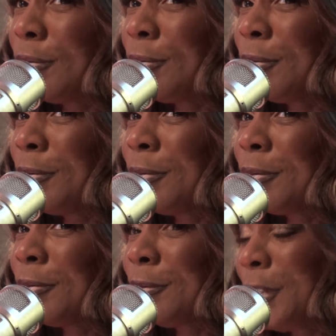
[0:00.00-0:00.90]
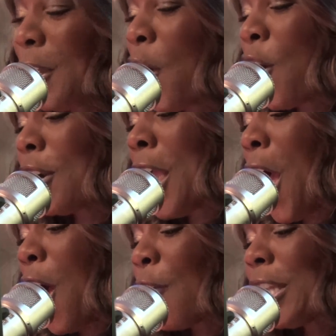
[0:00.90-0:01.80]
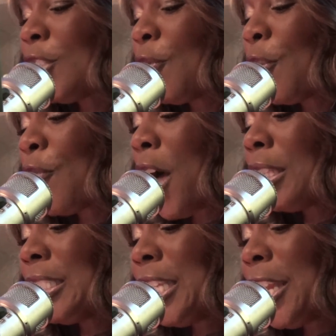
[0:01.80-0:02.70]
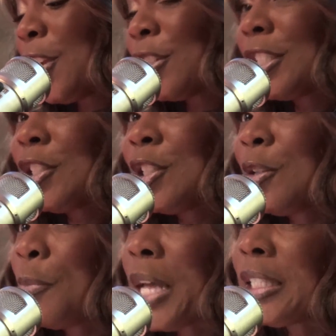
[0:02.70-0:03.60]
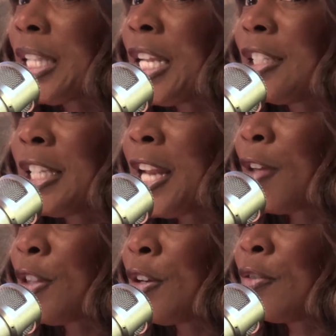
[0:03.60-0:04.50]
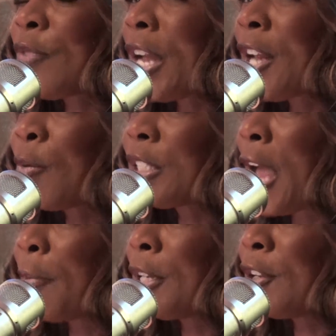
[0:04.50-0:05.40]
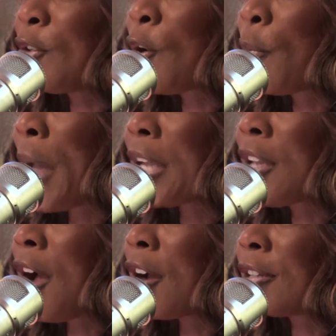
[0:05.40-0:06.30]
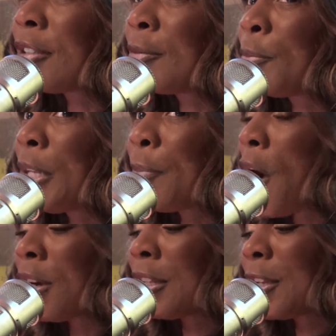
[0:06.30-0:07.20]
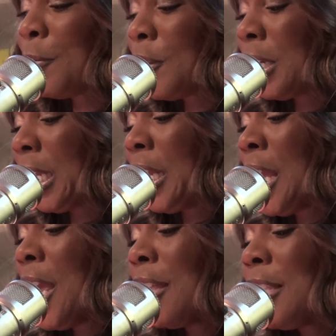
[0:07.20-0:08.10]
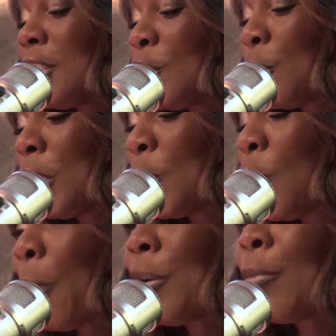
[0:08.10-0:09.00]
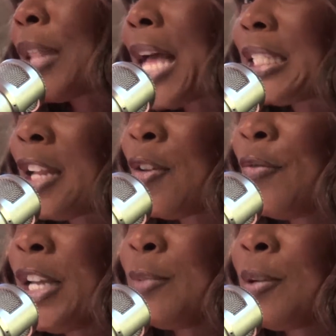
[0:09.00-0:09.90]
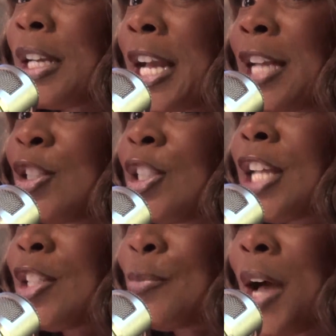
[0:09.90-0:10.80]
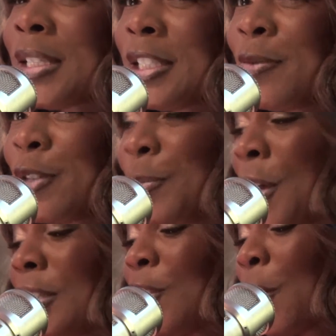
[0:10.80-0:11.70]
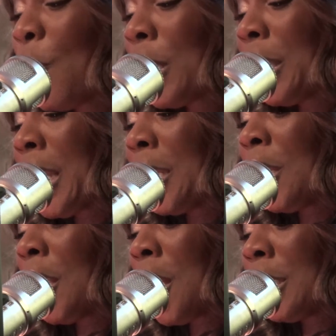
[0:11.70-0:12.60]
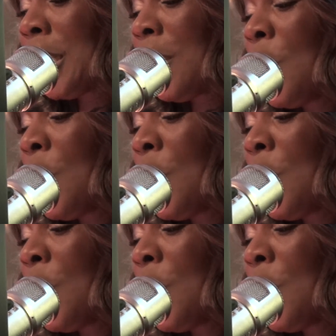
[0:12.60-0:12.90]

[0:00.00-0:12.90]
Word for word: Oh, wonderful. They are. All right, so for volunteers, this is the best thing to get out there and find out what's happening in your own backyard be a part of the community. This is really cool. I put a blast out on Facebook and I got such positive response. So I want to thank Yolanda,